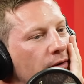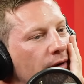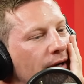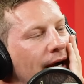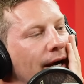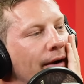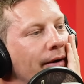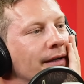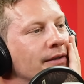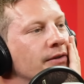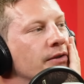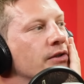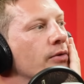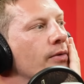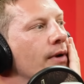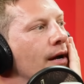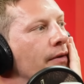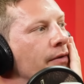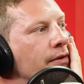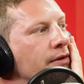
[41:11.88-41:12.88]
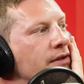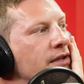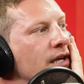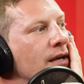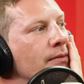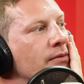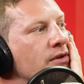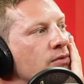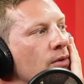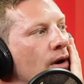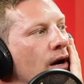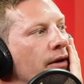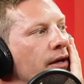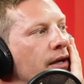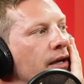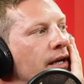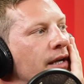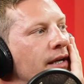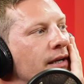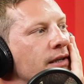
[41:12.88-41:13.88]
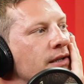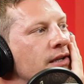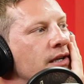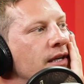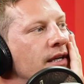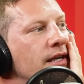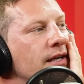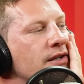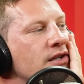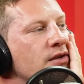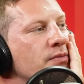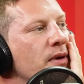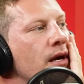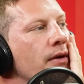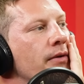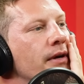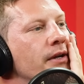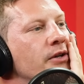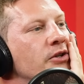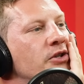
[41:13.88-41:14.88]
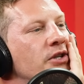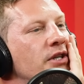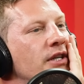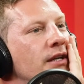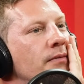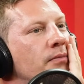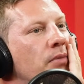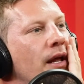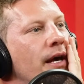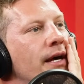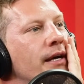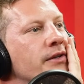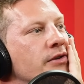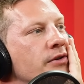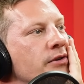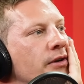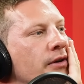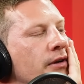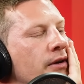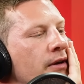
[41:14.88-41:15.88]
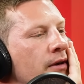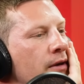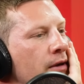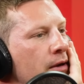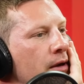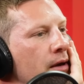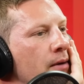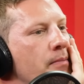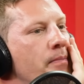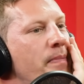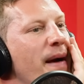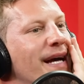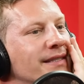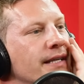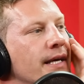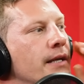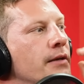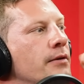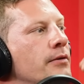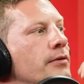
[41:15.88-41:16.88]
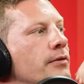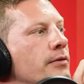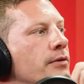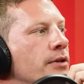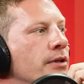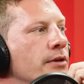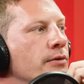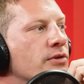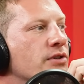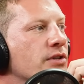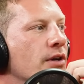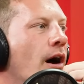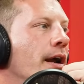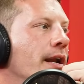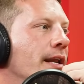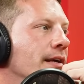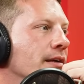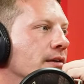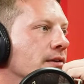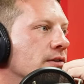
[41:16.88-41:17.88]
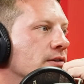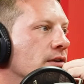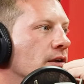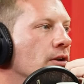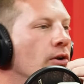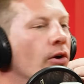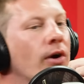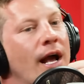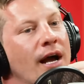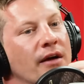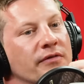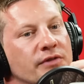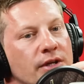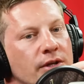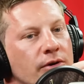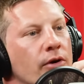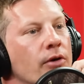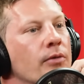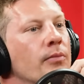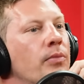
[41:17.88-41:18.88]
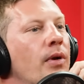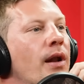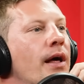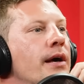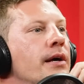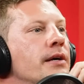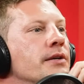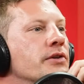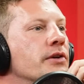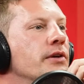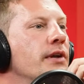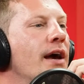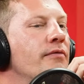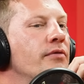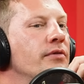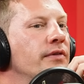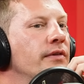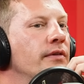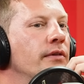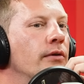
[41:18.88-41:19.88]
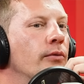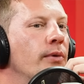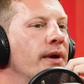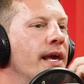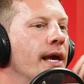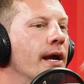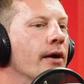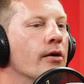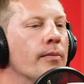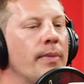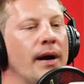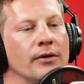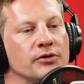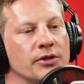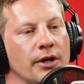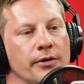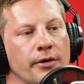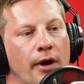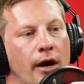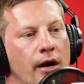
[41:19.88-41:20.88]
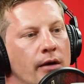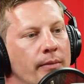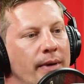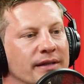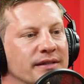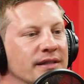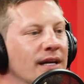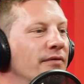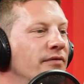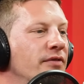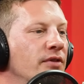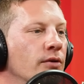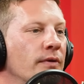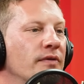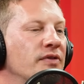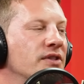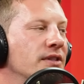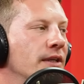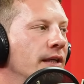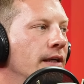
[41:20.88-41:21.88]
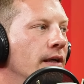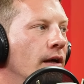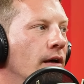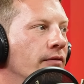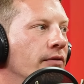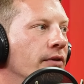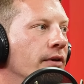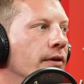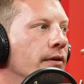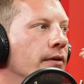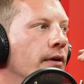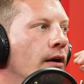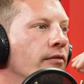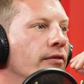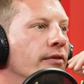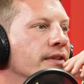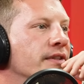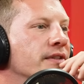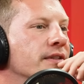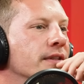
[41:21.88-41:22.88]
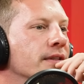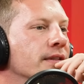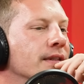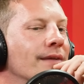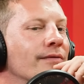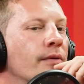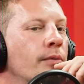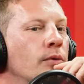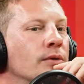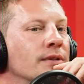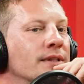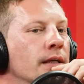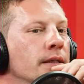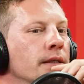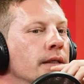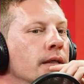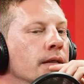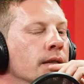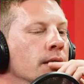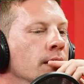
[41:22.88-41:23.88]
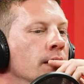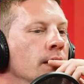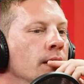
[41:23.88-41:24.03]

good characters around the team as well. You need experience. You need players who can bed in new signings and look after young players. And everything that we hear about Joe Gomez and everything that we've seen over his Liverpool tenure